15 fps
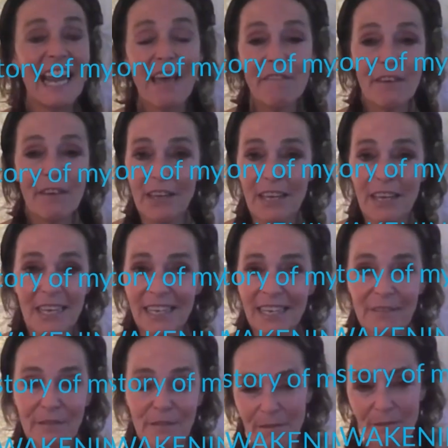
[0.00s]

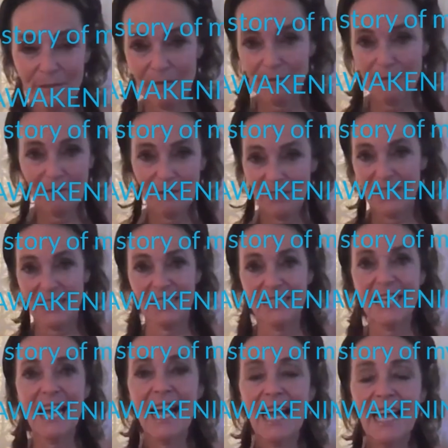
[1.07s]
never
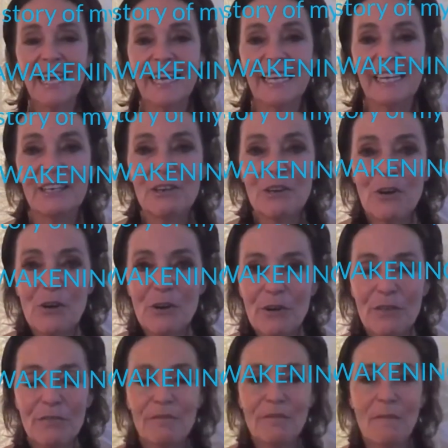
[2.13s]
tire
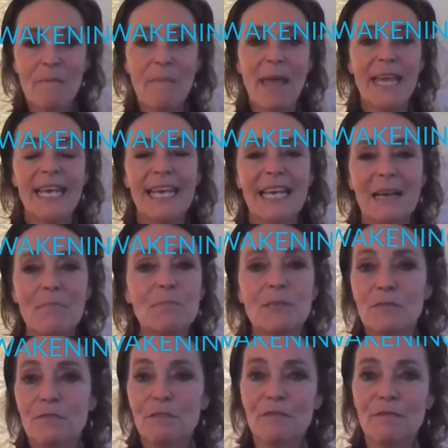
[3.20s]
of making up
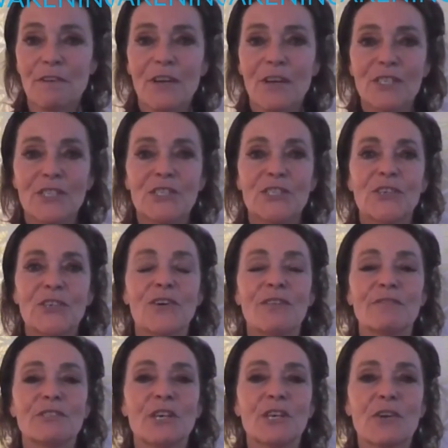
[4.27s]
different versions
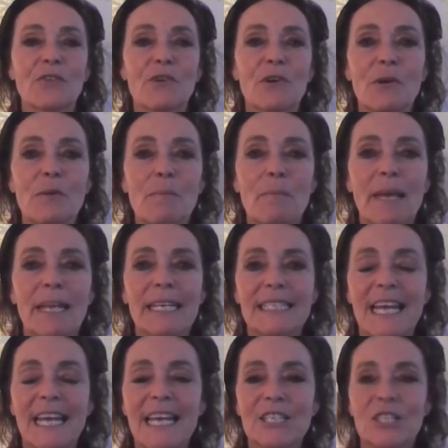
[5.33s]
of chakra
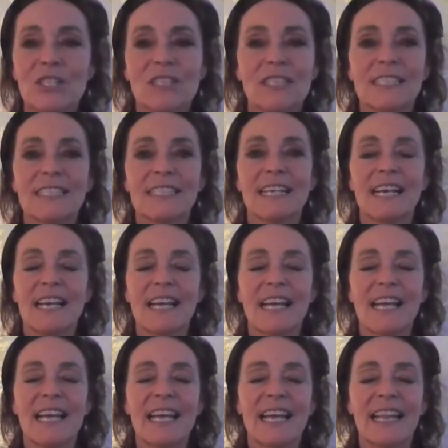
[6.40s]
meditations.
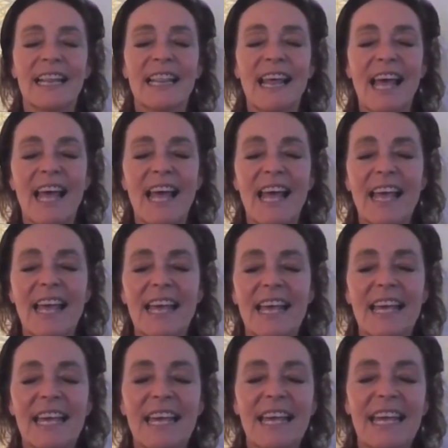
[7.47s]

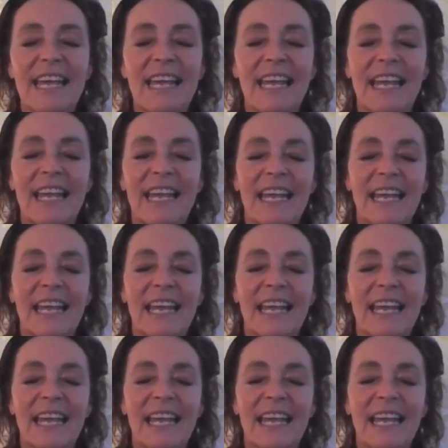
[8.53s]
They